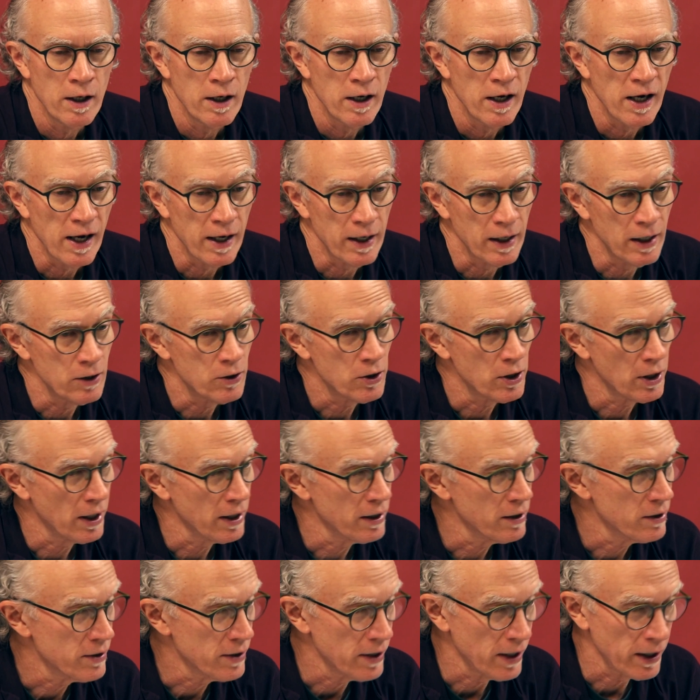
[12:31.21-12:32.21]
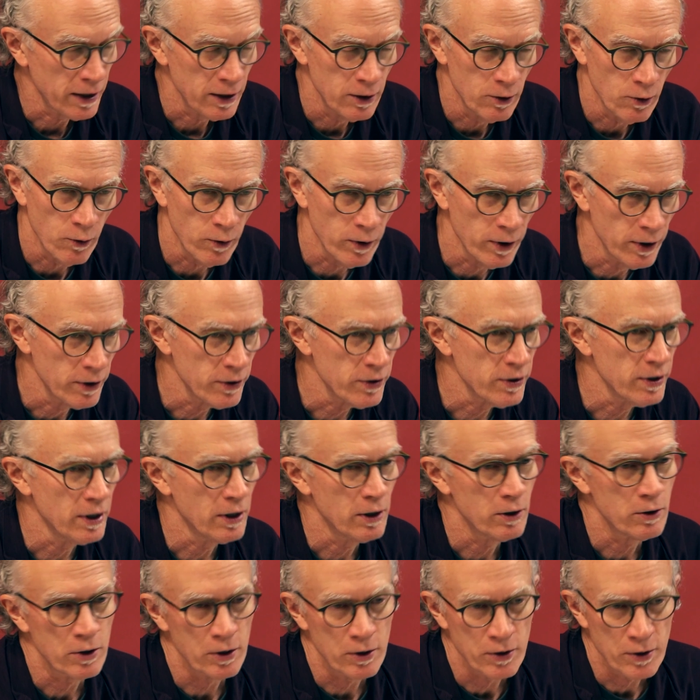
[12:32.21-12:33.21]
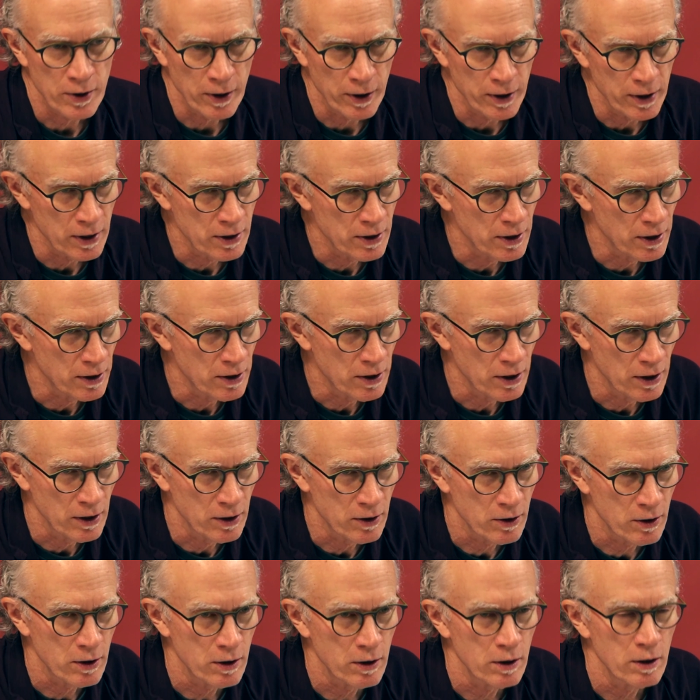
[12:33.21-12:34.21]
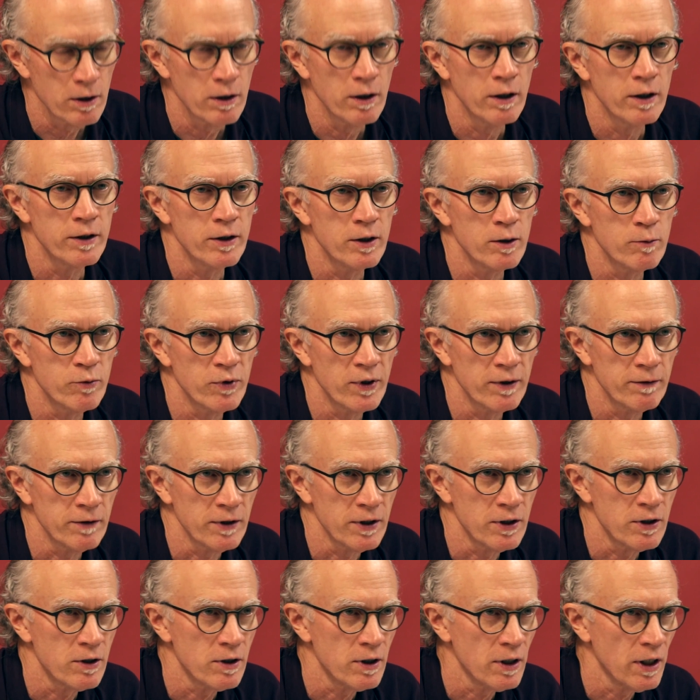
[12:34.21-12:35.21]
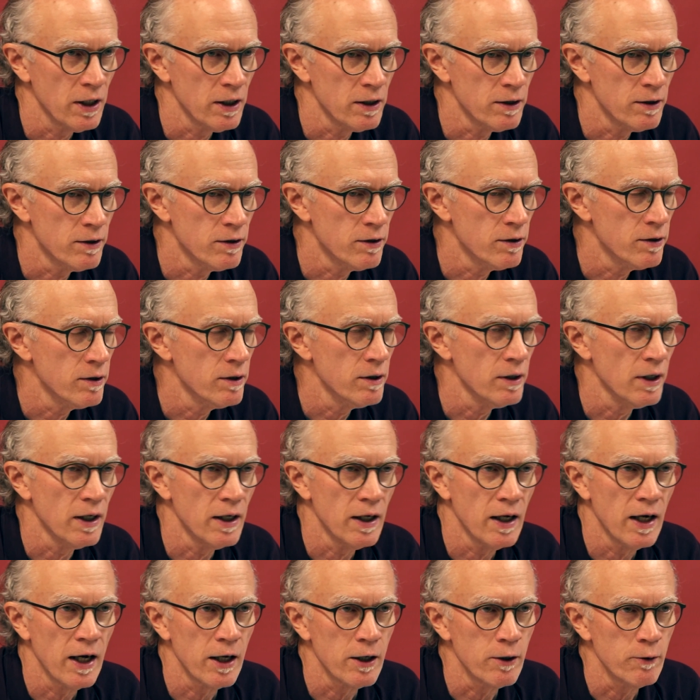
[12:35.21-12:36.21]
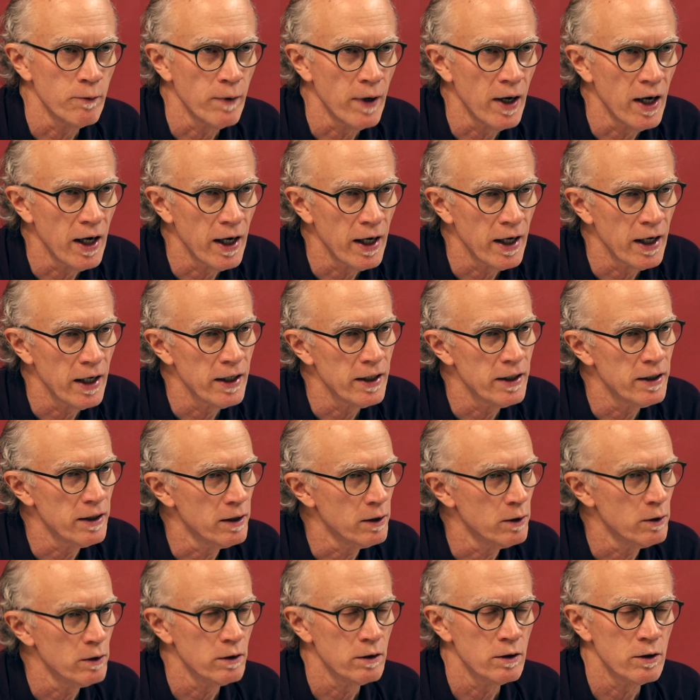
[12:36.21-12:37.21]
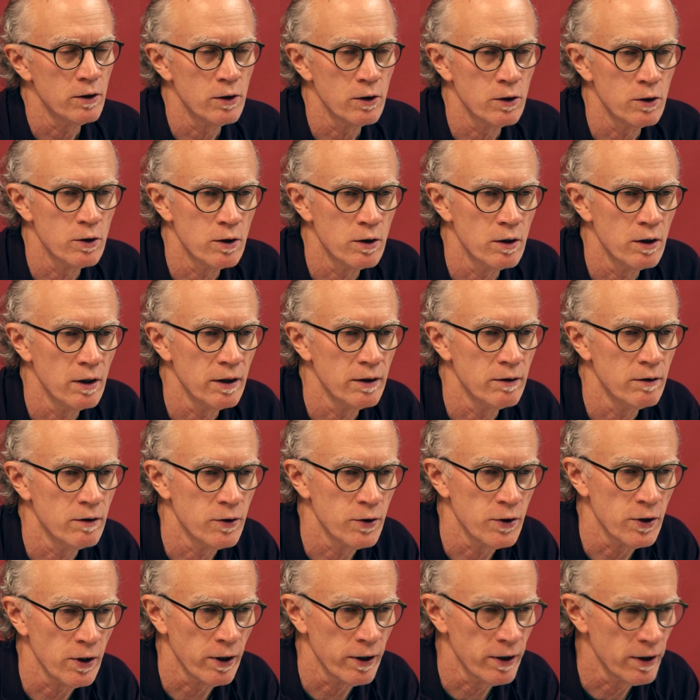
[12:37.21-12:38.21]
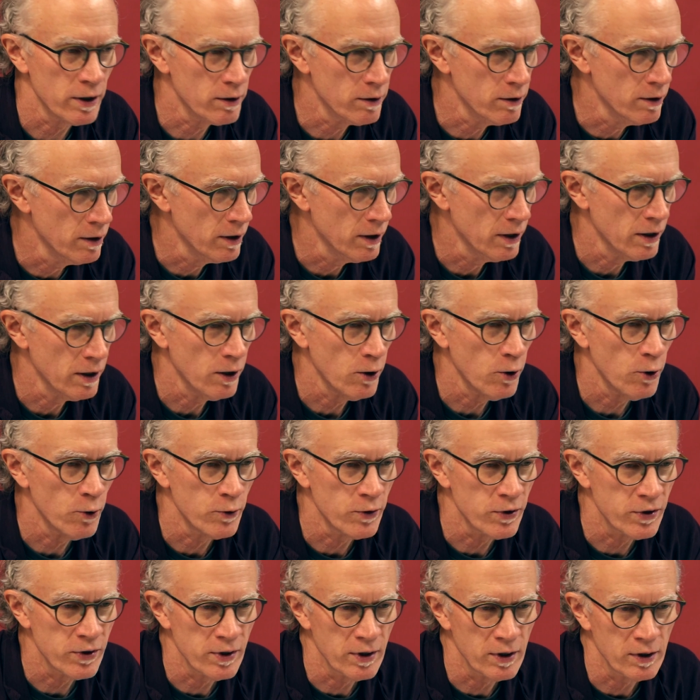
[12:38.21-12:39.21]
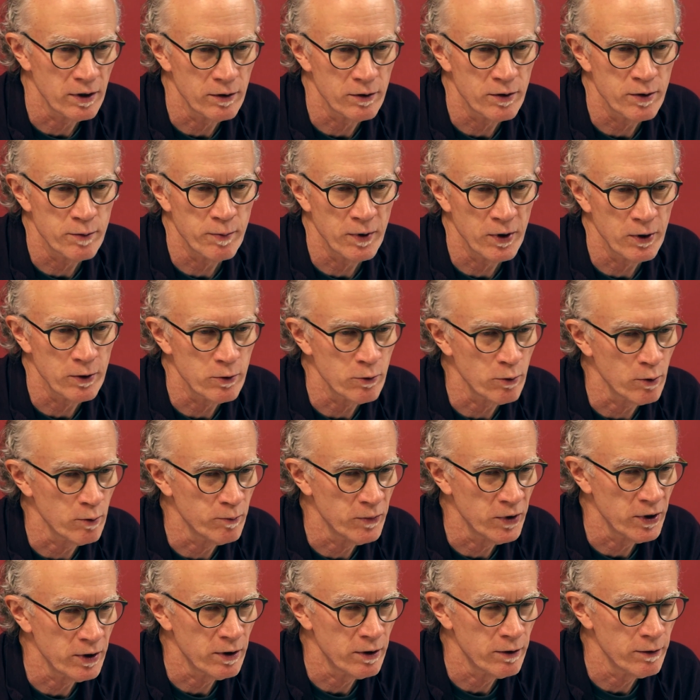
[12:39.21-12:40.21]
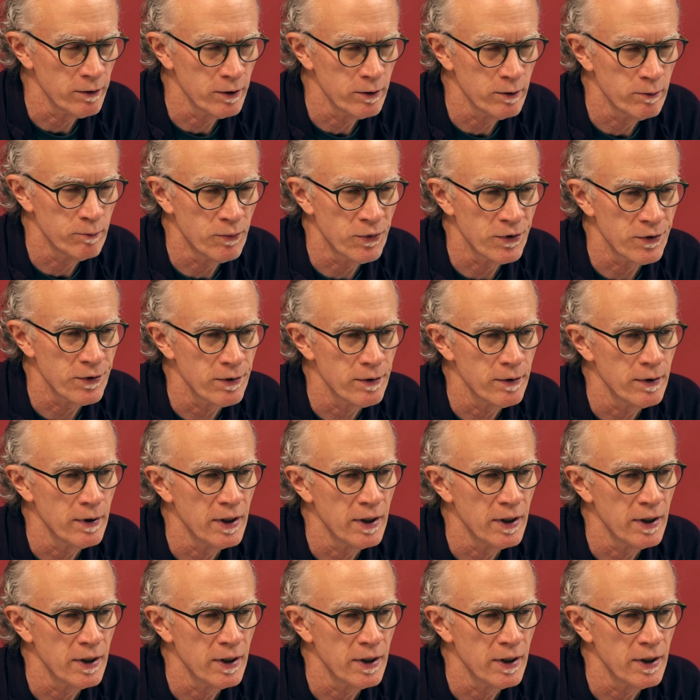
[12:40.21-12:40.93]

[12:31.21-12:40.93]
And then she got a second horse, and then she started to teach underprivileged kids how to ride, and she started hosting spiritual book groups.